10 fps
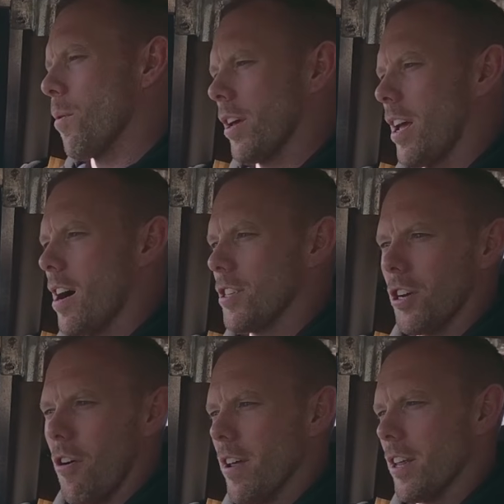want the car
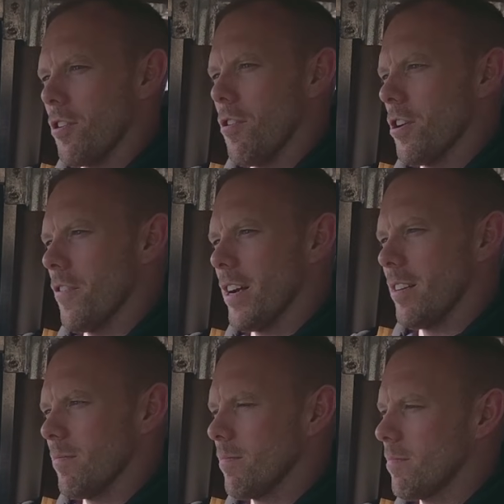to go around the corner
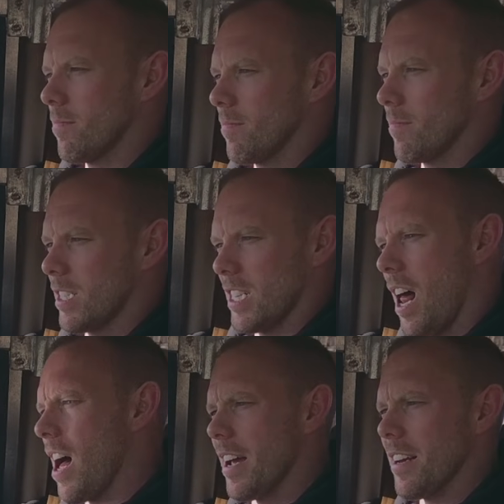and
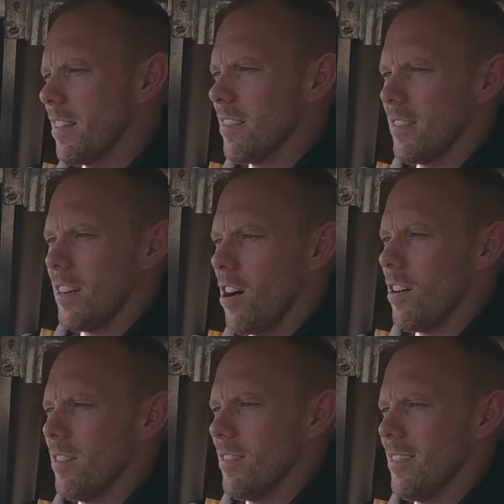slide.
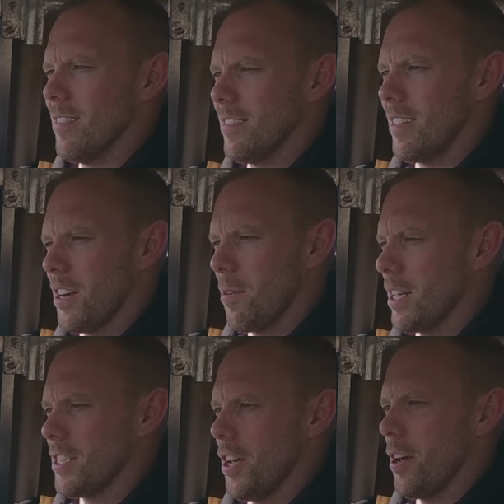I don't
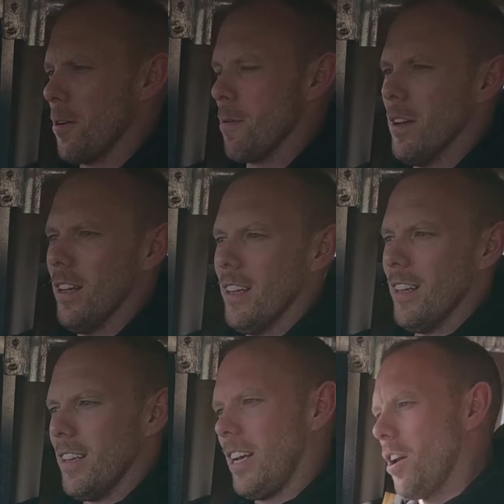want it to,
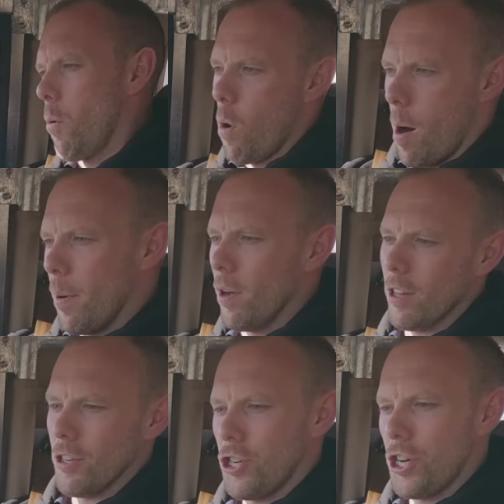you know,
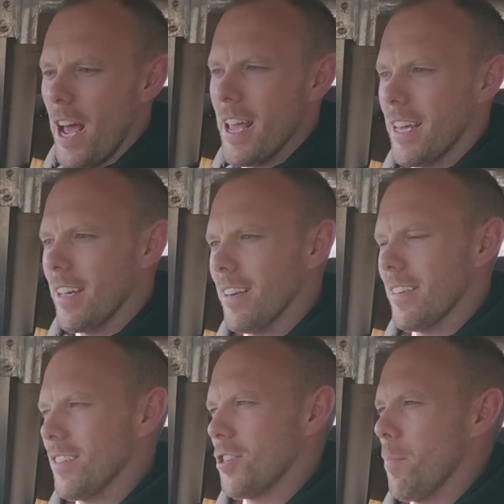wobble and shake.
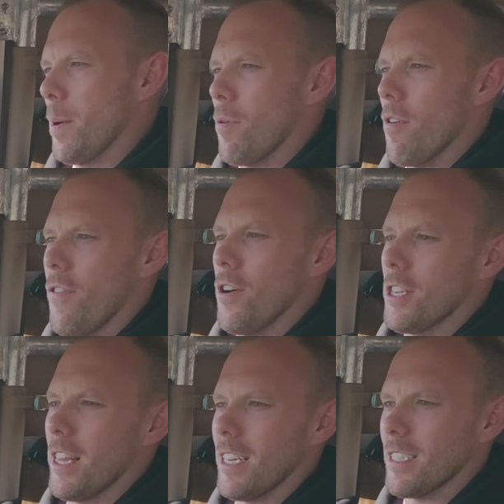And some people refer
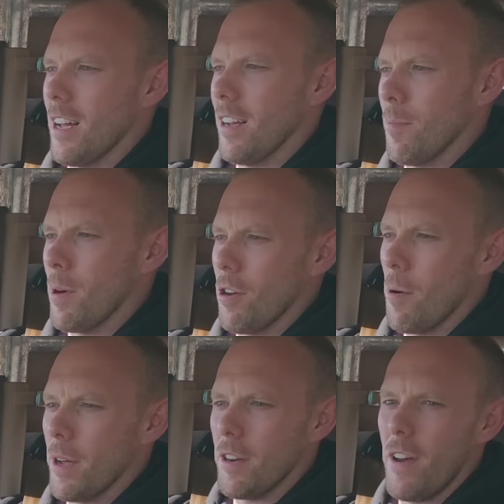to things like, oh my
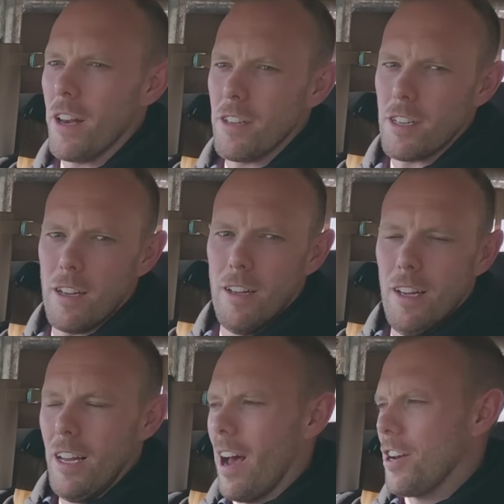God, my Defender's a
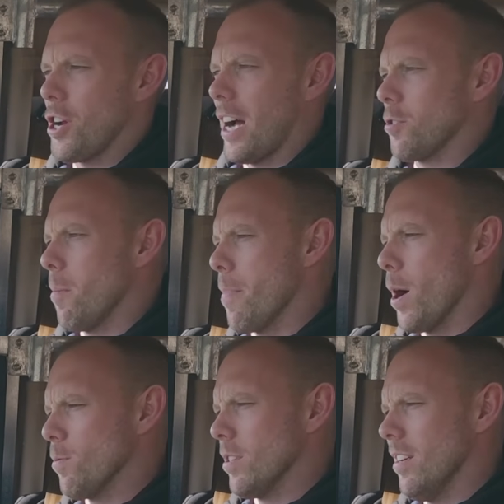jacked up
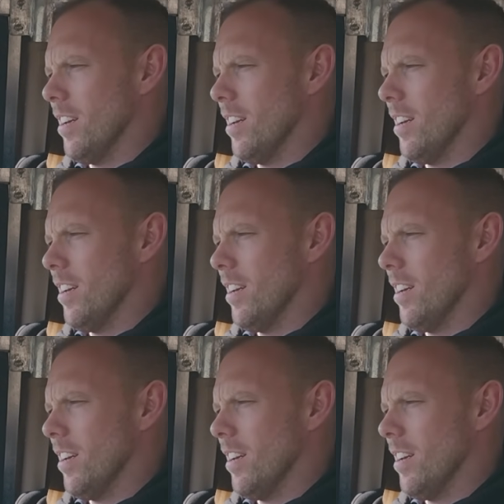boat.